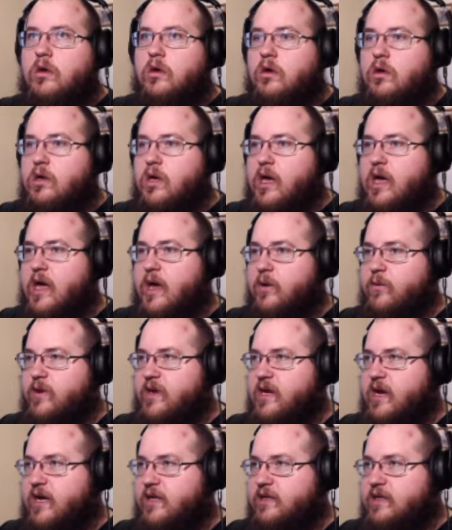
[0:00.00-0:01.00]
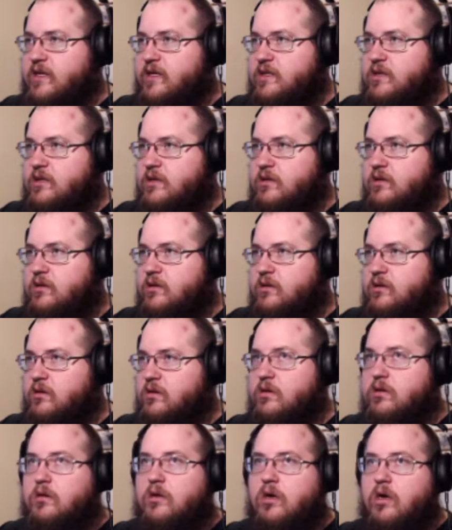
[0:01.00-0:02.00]
Yeah, we got this.
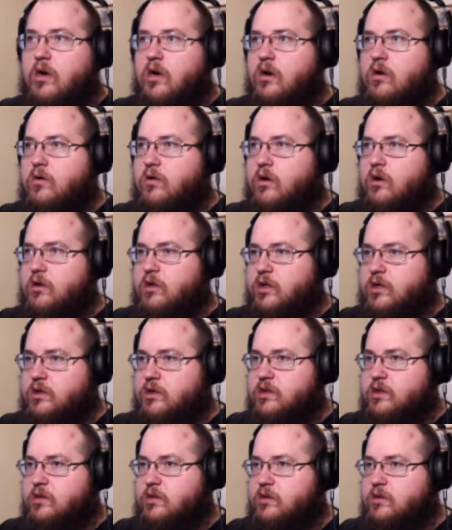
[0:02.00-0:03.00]
Oh, goodness.